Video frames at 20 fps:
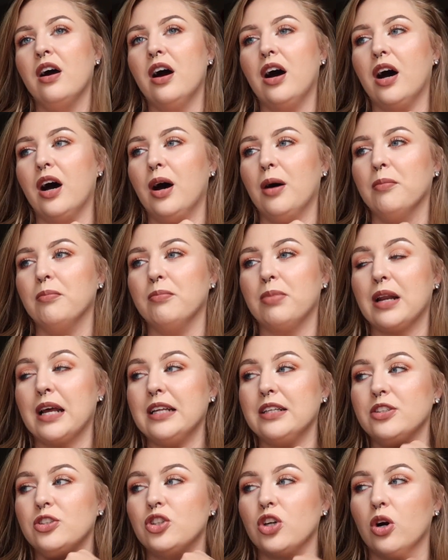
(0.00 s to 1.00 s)
But
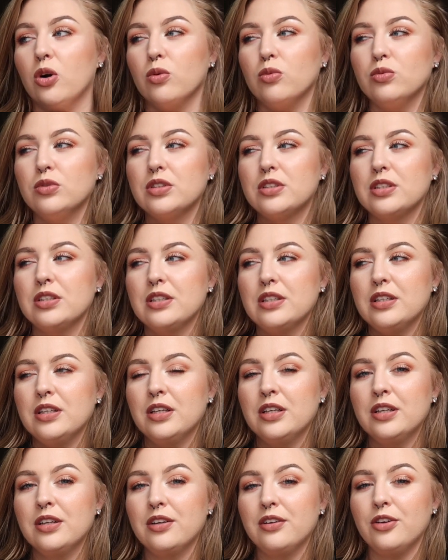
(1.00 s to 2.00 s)
I don't
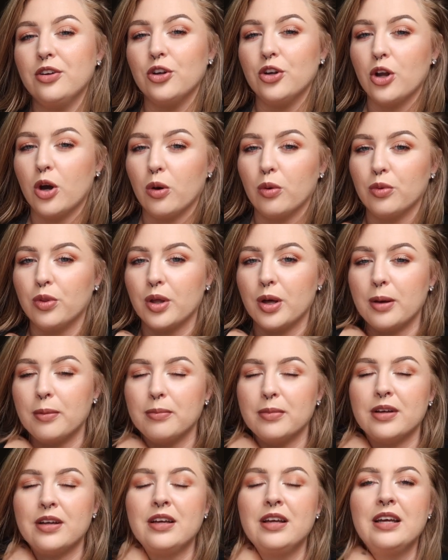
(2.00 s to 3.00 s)
know
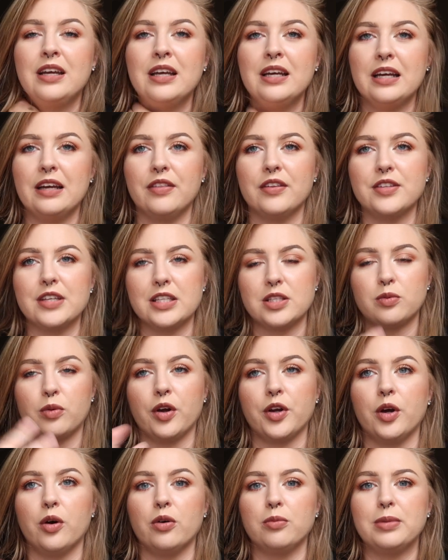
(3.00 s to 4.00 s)
them in the sense
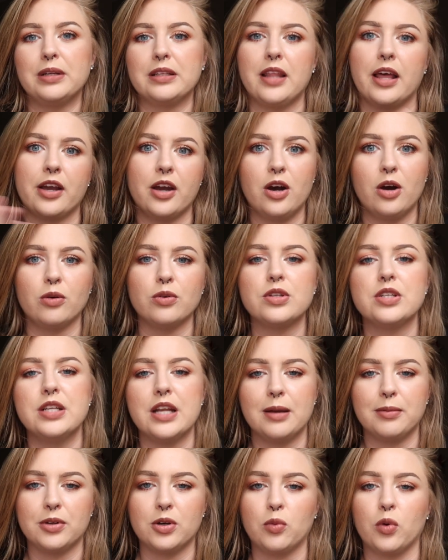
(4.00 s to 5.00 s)
where I go and being like, oh,
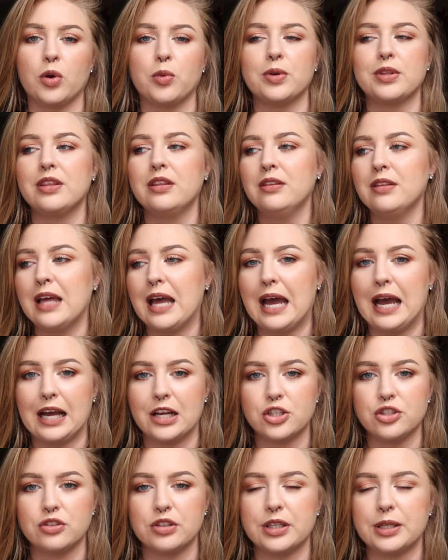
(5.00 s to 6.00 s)
today I'm gonna work with
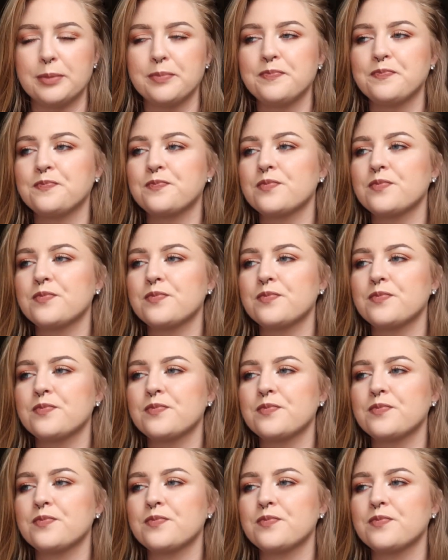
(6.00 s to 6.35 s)
Ashley.